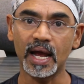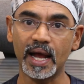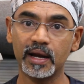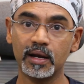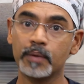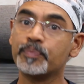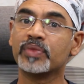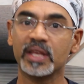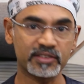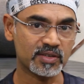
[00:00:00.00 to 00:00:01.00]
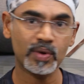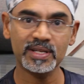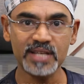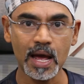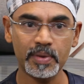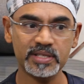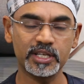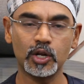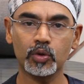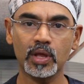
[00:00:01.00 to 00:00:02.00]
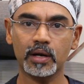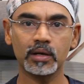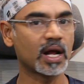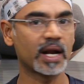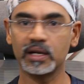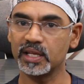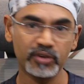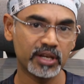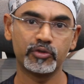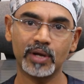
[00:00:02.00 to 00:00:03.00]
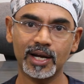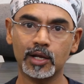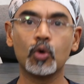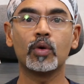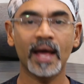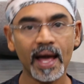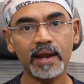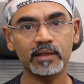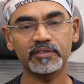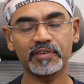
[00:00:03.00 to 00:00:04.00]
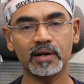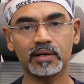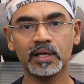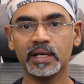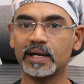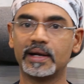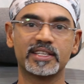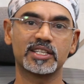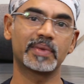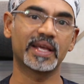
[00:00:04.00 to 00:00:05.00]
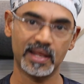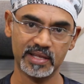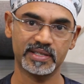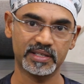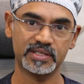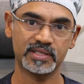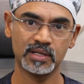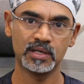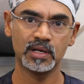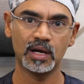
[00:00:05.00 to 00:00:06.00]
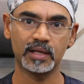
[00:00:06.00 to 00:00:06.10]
And if someone is damaged, the donor, and even if you get good hair in the front, it doesn't make any sense.